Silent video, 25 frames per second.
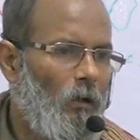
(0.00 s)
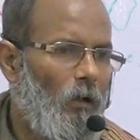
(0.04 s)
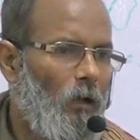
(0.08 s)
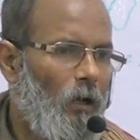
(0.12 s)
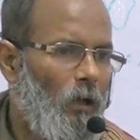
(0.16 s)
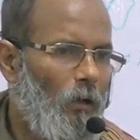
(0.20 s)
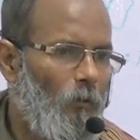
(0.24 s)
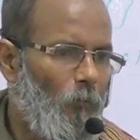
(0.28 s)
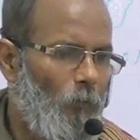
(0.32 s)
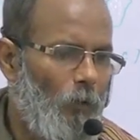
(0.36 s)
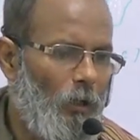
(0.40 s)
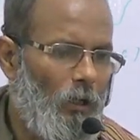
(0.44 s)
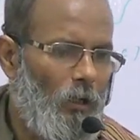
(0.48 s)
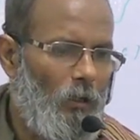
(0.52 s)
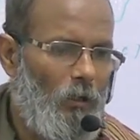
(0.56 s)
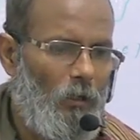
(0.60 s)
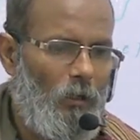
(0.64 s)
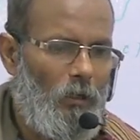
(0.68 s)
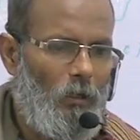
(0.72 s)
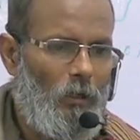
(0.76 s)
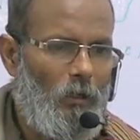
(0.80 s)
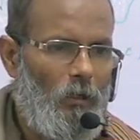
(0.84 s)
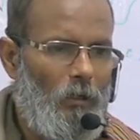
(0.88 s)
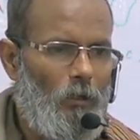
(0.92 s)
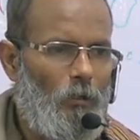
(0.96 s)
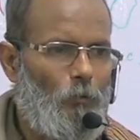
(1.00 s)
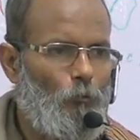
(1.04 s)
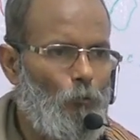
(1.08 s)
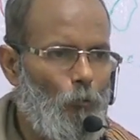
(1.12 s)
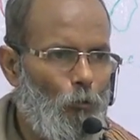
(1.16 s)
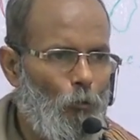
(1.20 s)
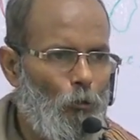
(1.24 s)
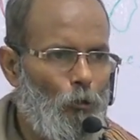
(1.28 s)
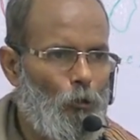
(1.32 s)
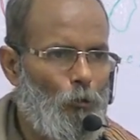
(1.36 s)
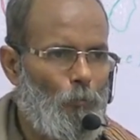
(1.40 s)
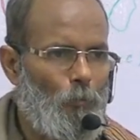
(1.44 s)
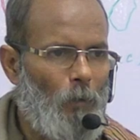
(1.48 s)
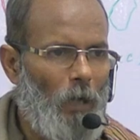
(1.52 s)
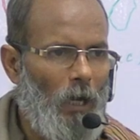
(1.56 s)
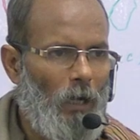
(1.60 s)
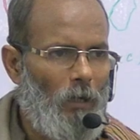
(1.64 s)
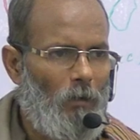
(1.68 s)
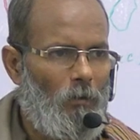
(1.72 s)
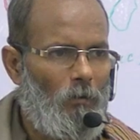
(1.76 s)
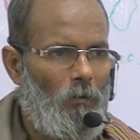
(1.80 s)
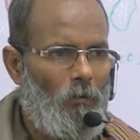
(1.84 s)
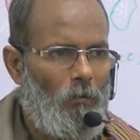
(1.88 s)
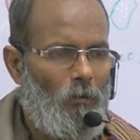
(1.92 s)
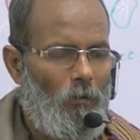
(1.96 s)
And when it is close
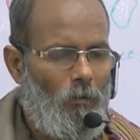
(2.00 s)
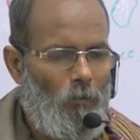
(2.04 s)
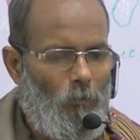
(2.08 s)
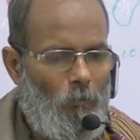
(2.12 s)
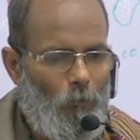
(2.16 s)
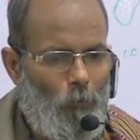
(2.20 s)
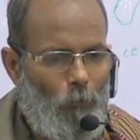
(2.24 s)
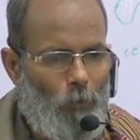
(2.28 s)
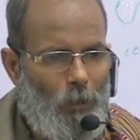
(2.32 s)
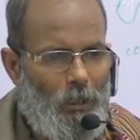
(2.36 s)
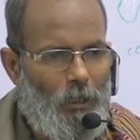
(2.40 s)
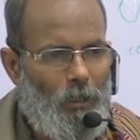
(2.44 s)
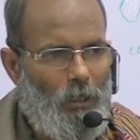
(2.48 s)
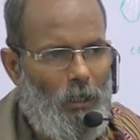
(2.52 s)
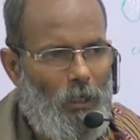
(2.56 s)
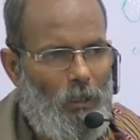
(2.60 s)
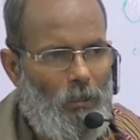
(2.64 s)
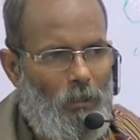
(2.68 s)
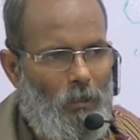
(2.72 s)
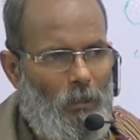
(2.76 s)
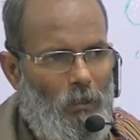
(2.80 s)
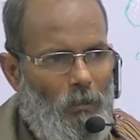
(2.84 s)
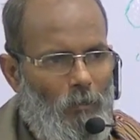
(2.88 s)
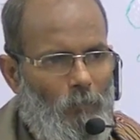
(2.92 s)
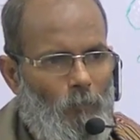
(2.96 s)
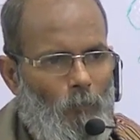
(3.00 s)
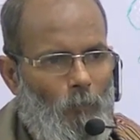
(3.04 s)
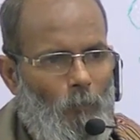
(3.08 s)
packed, we take the